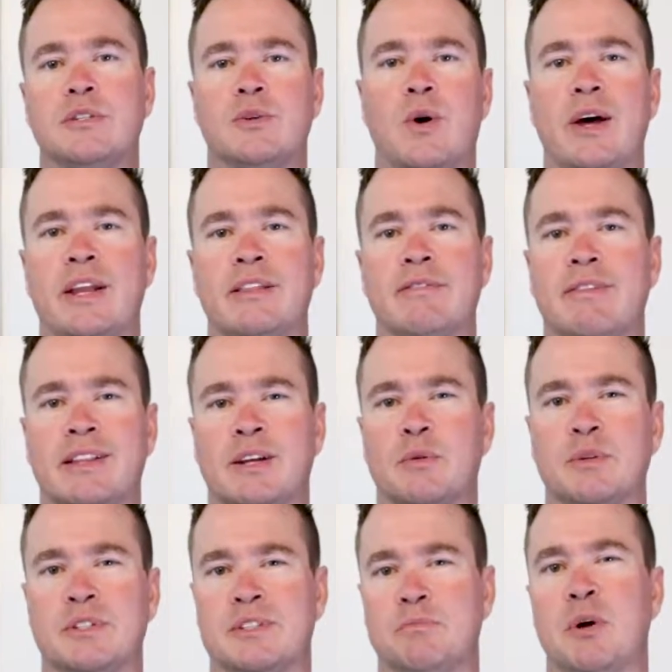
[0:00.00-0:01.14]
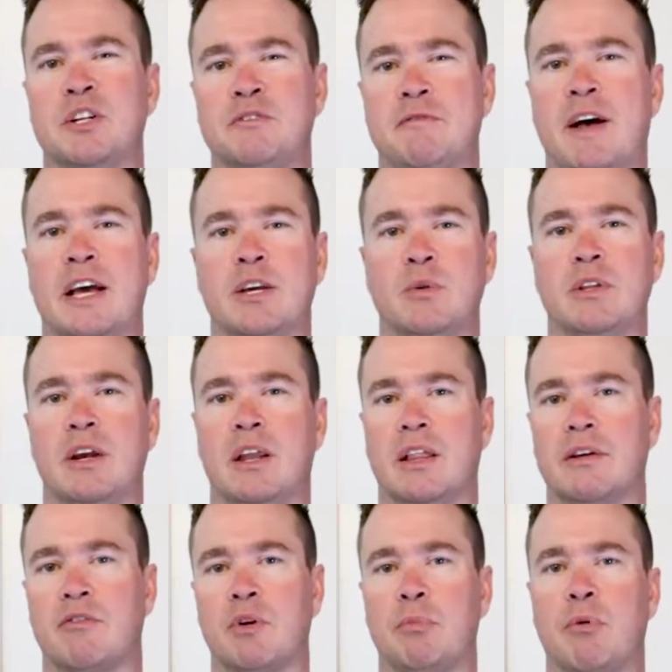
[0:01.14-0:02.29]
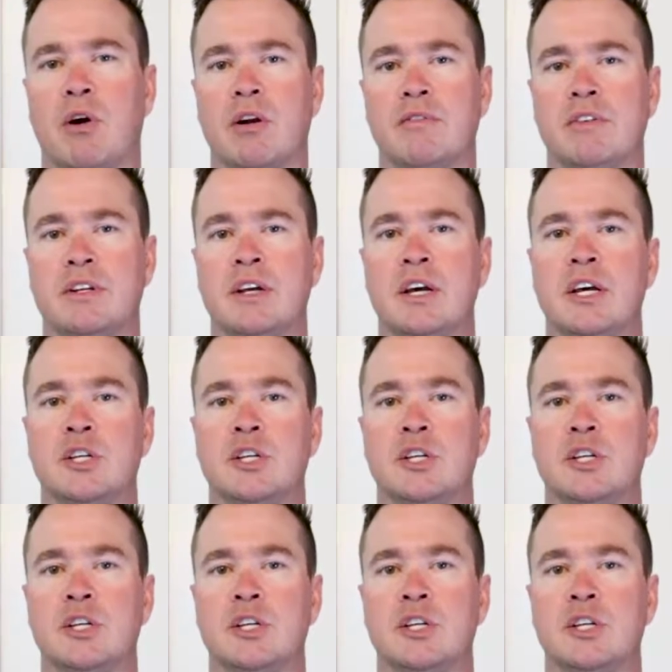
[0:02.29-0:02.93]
so I didn't think there was much value in the delivery part of it.